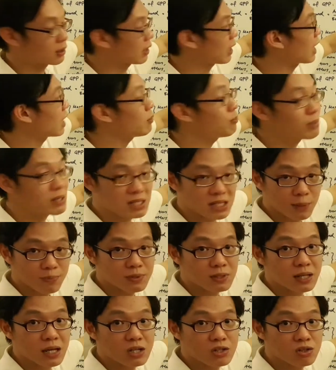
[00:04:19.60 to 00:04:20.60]
can be
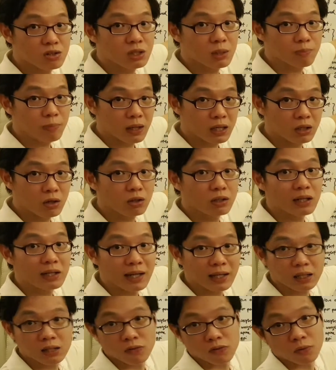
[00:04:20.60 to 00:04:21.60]
substantial depending on the
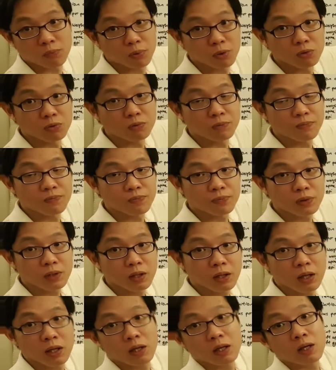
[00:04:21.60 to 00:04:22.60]
length of your bow.
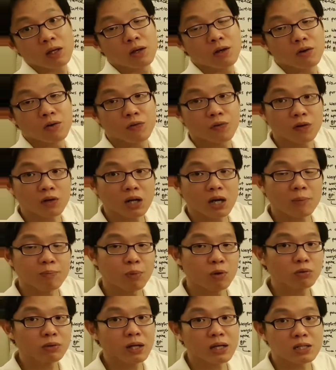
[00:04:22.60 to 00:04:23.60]
For a
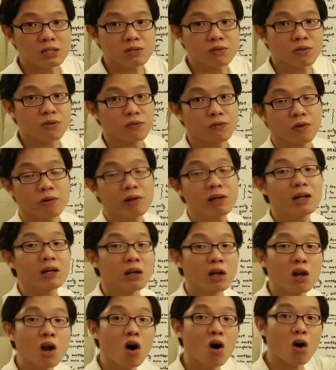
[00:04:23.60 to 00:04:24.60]
bow that is very
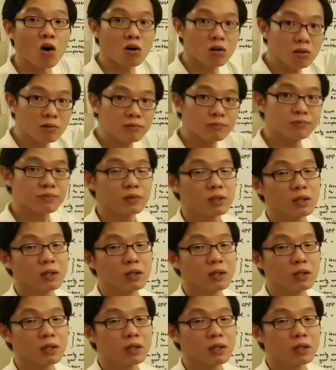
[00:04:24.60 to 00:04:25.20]
long,